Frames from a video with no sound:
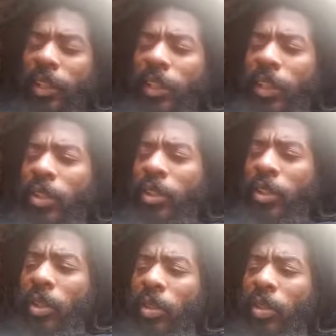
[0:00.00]
So, you
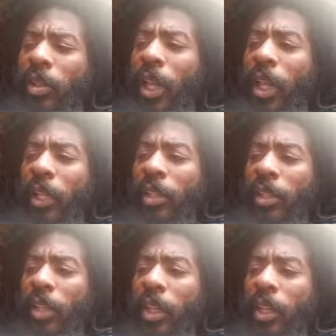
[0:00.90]
know,
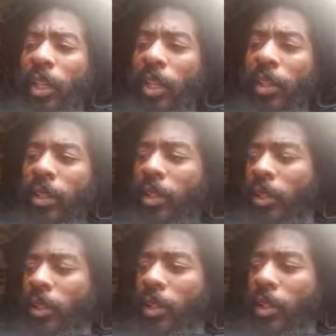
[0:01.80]

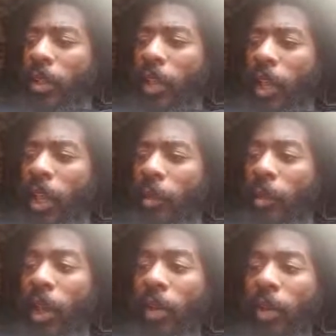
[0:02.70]
satellites came
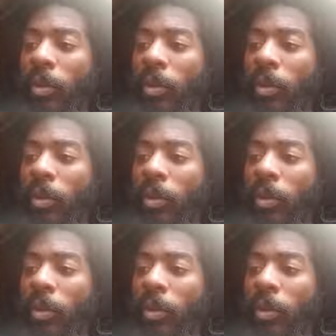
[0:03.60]
out.